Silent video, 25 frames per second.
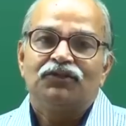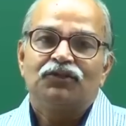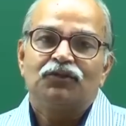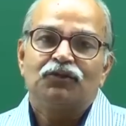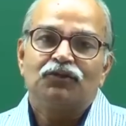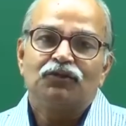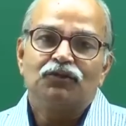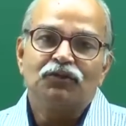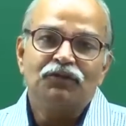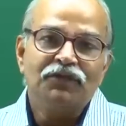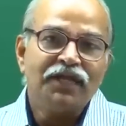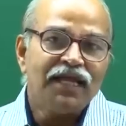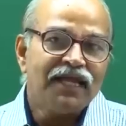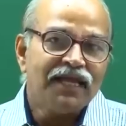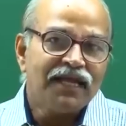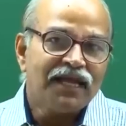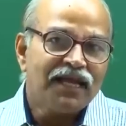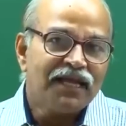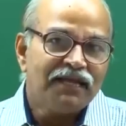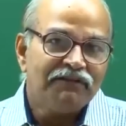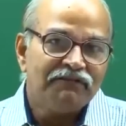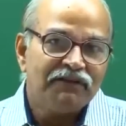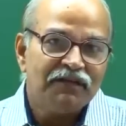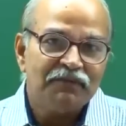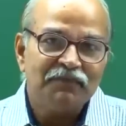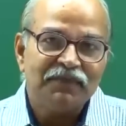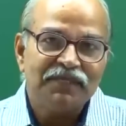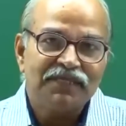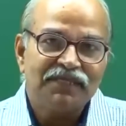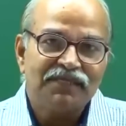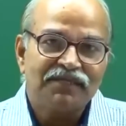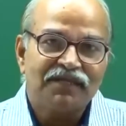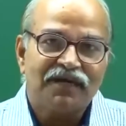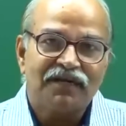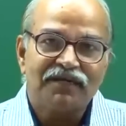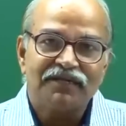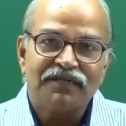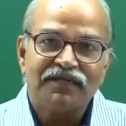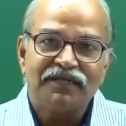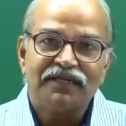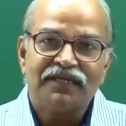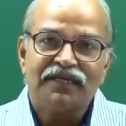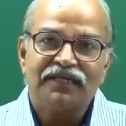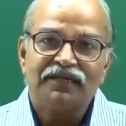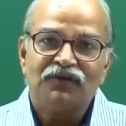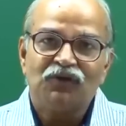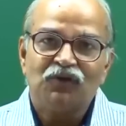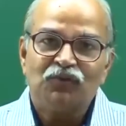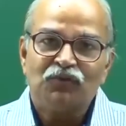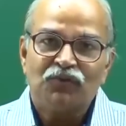So, today I will be starting
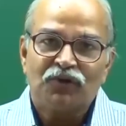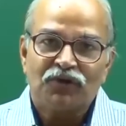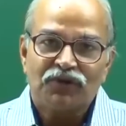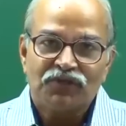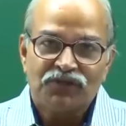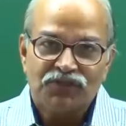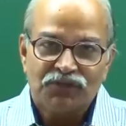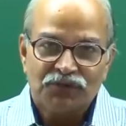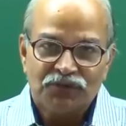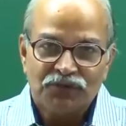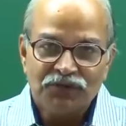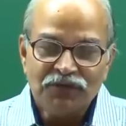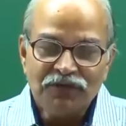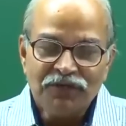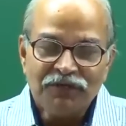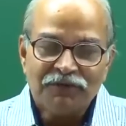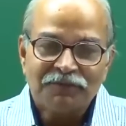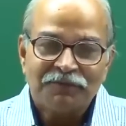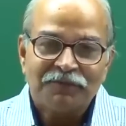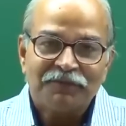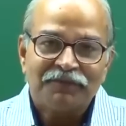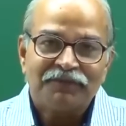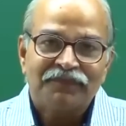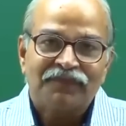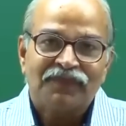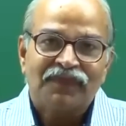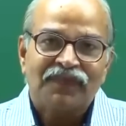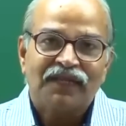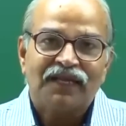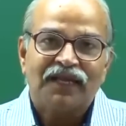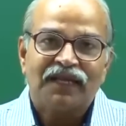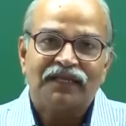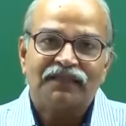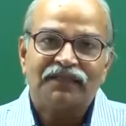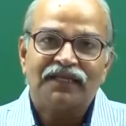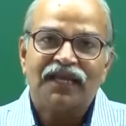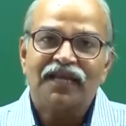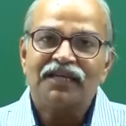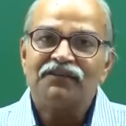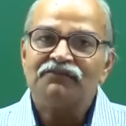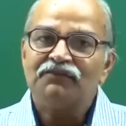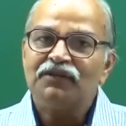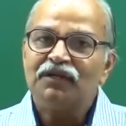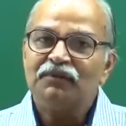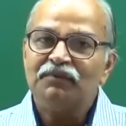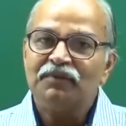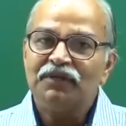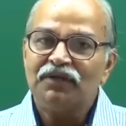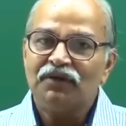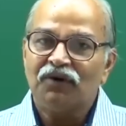a new module, and that
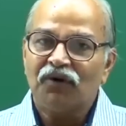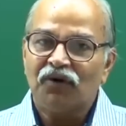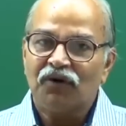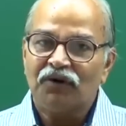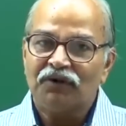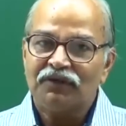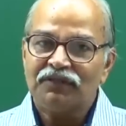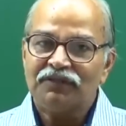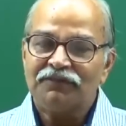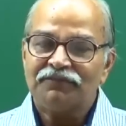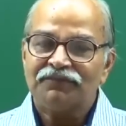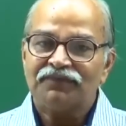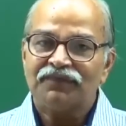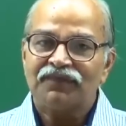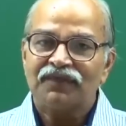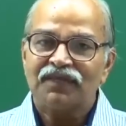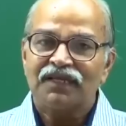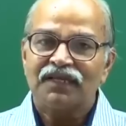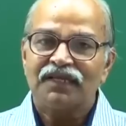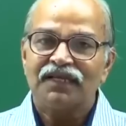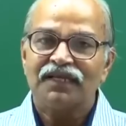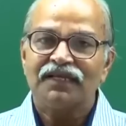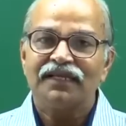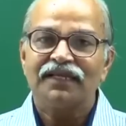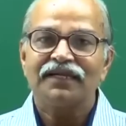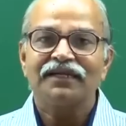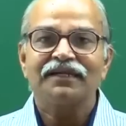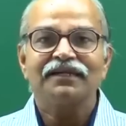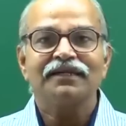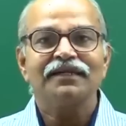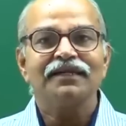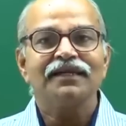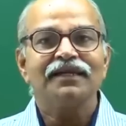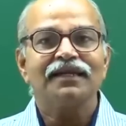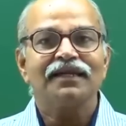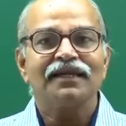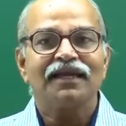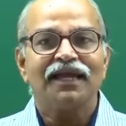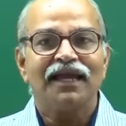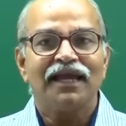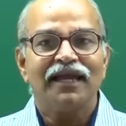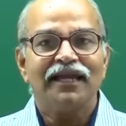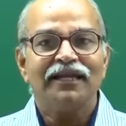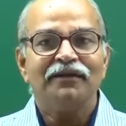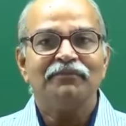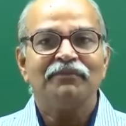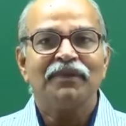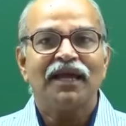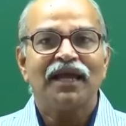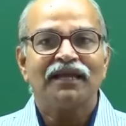will be on electric
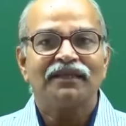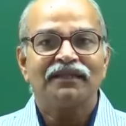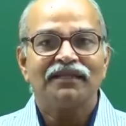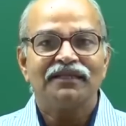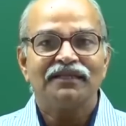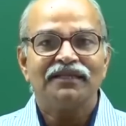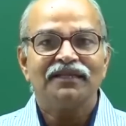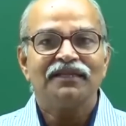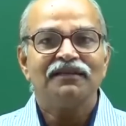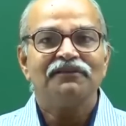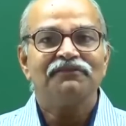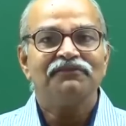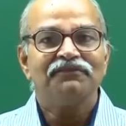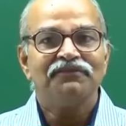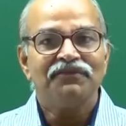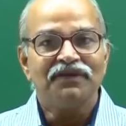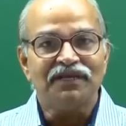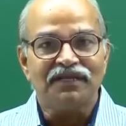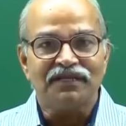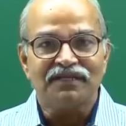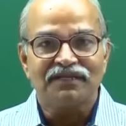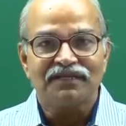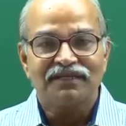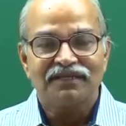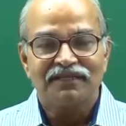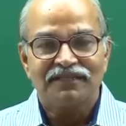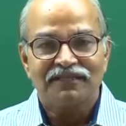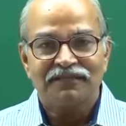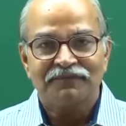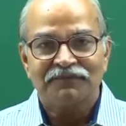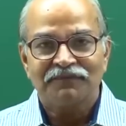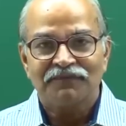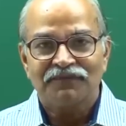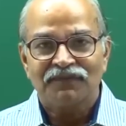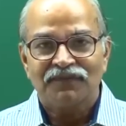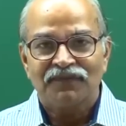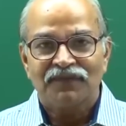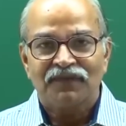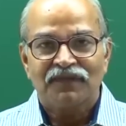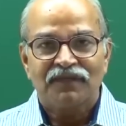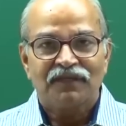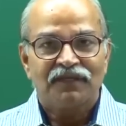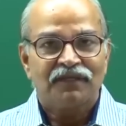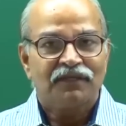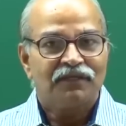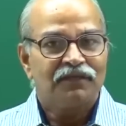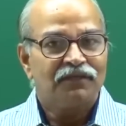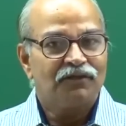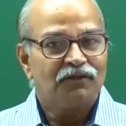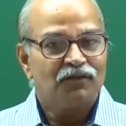and magnetic fields.
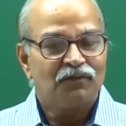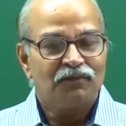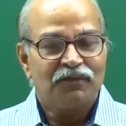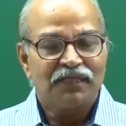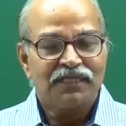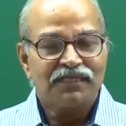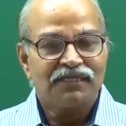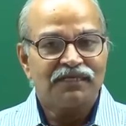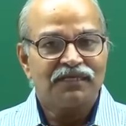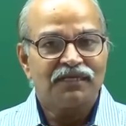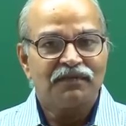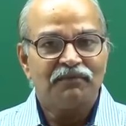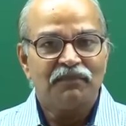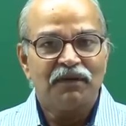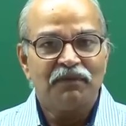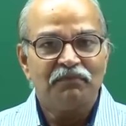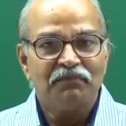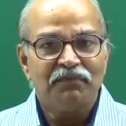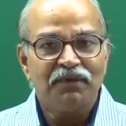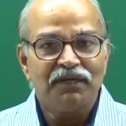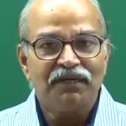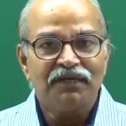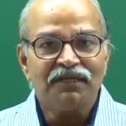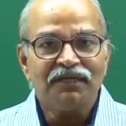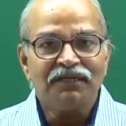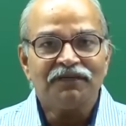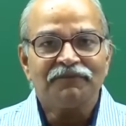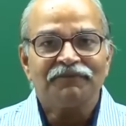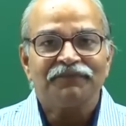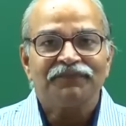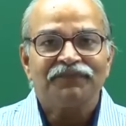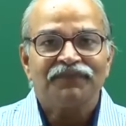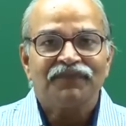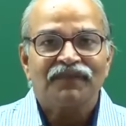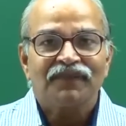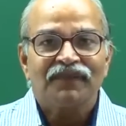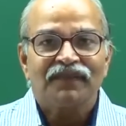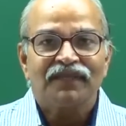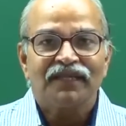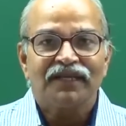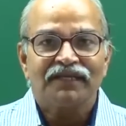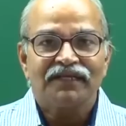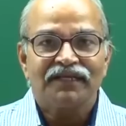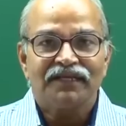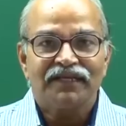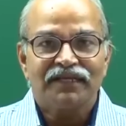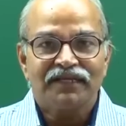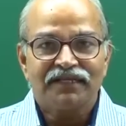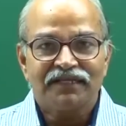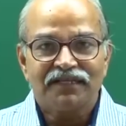You must remember
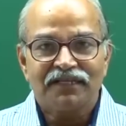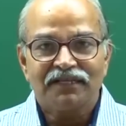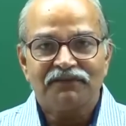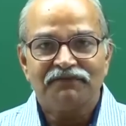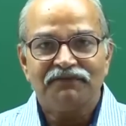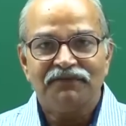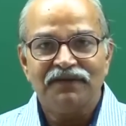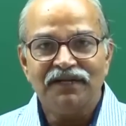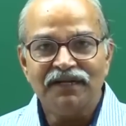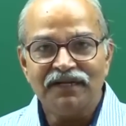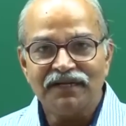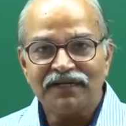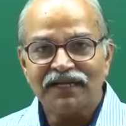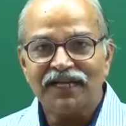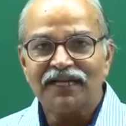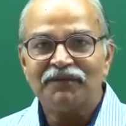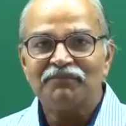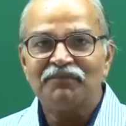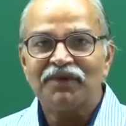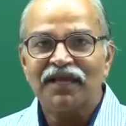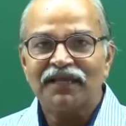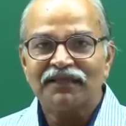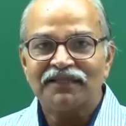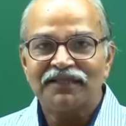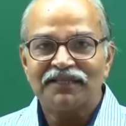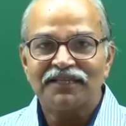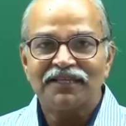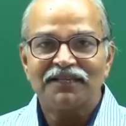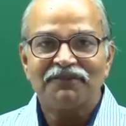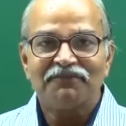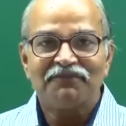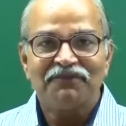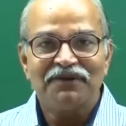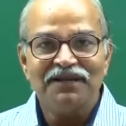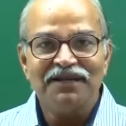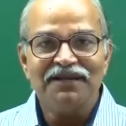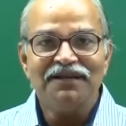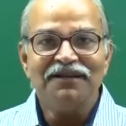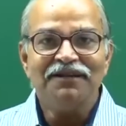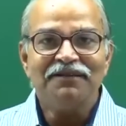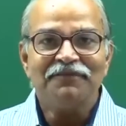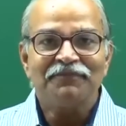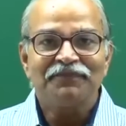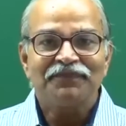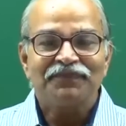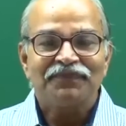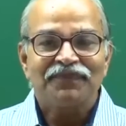that electric field and magnetic field